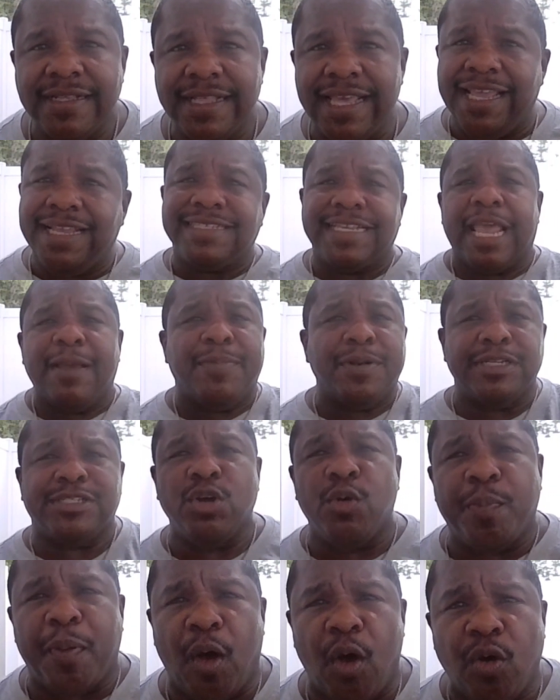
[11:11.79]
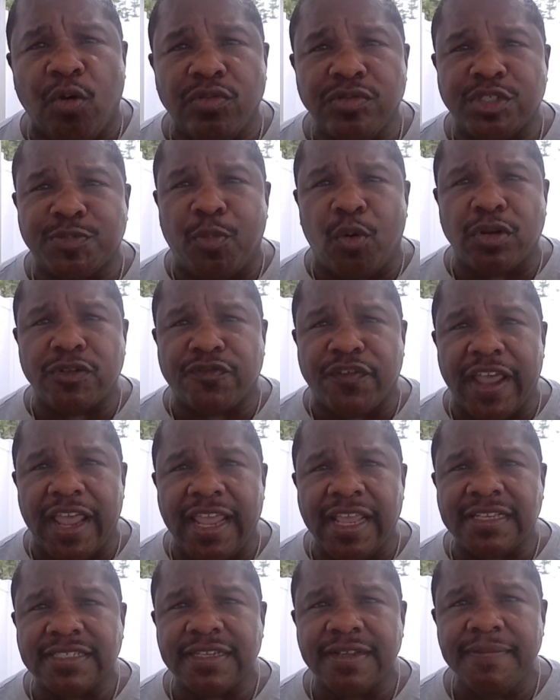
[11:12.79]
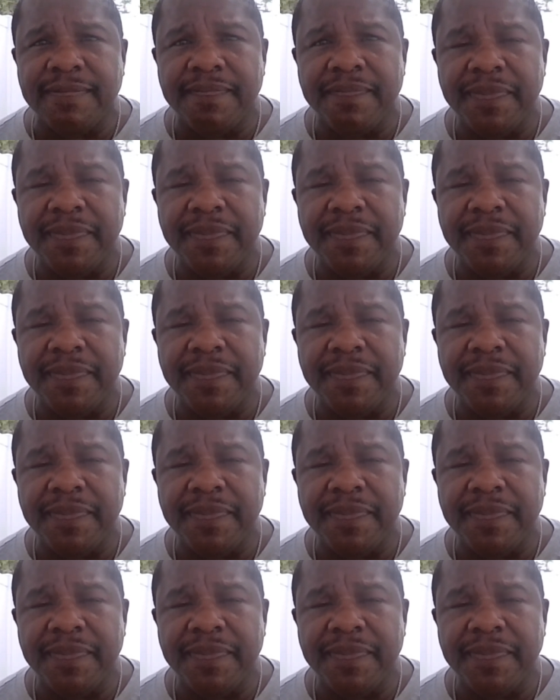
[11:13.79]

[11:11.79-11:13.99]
He's able to do both, sports fans.